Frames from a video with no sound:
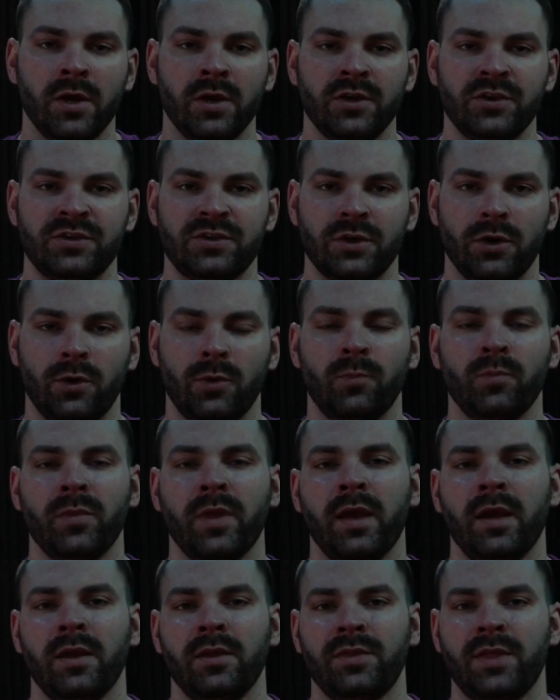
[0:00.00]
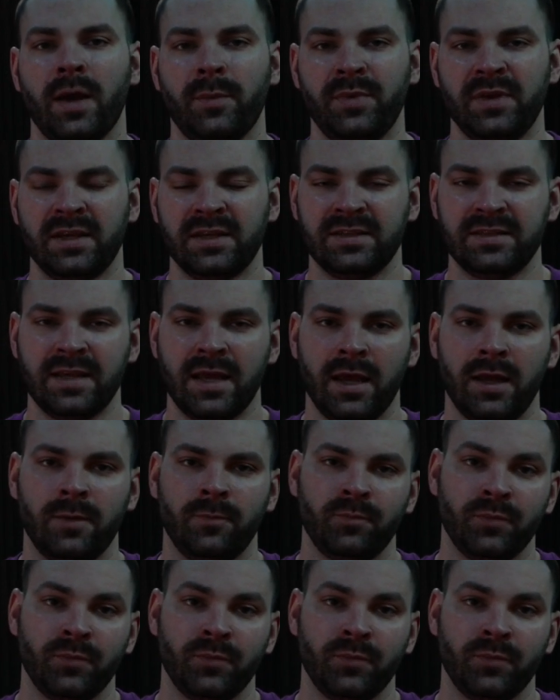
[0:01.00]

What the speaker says: So that being said,